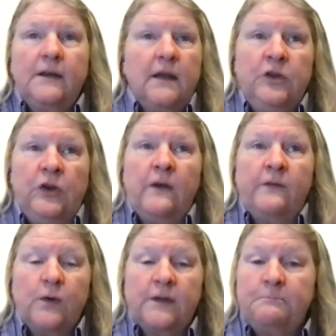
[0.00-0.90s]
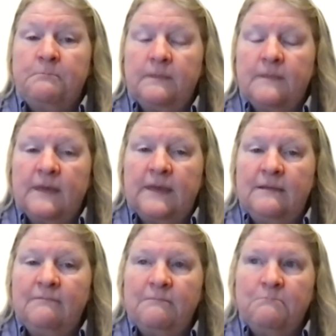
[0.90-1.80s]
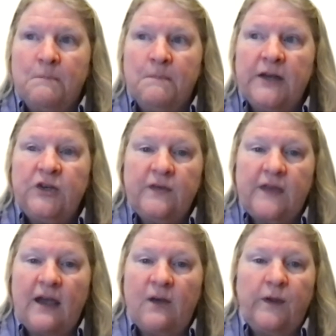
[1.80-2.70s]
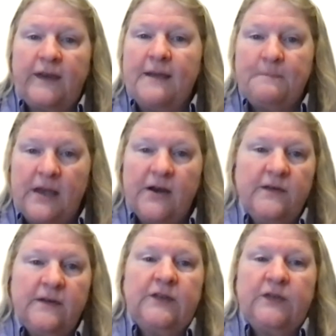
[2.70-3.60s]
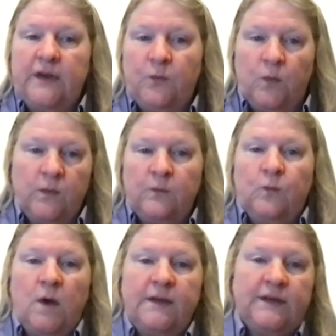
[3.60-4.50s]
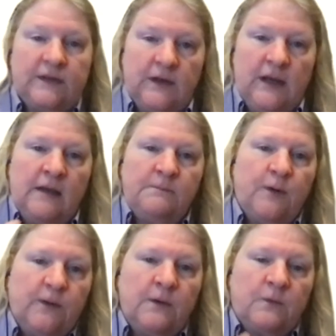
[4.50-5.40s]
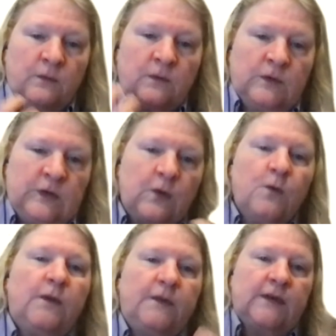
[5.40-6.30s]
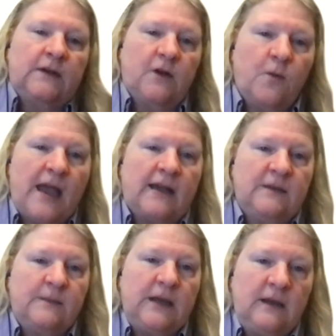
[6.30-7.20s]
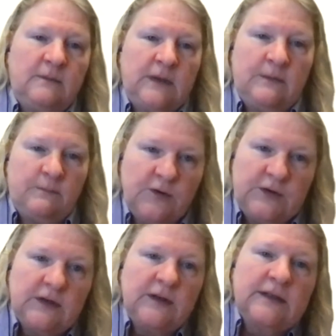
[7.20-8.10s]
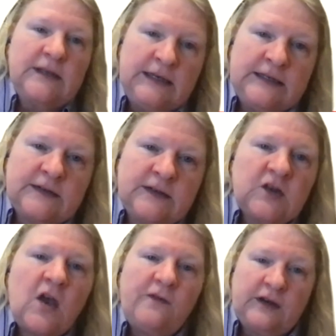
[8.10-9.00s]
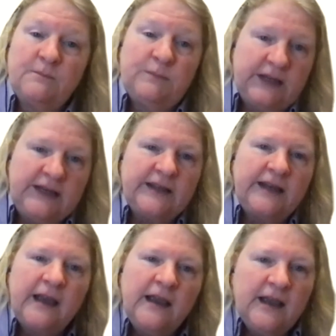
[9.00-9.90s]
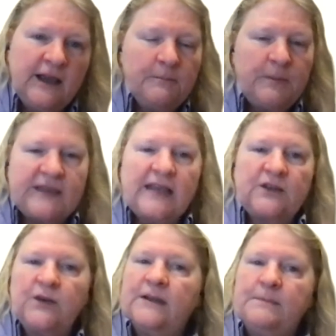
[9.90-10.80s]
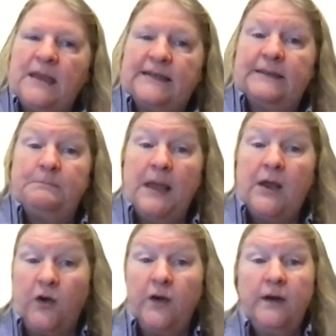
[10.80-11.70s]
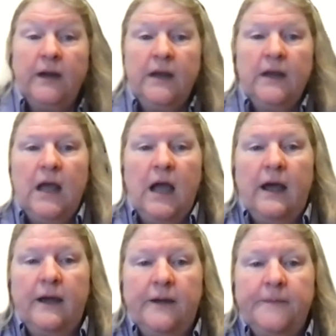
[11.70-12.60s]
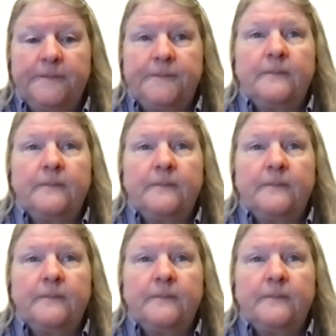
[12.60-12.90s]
of course, much of that will get better is once schools can go back to being in person. It doesn't solve it completely, but that certainly makes it better. But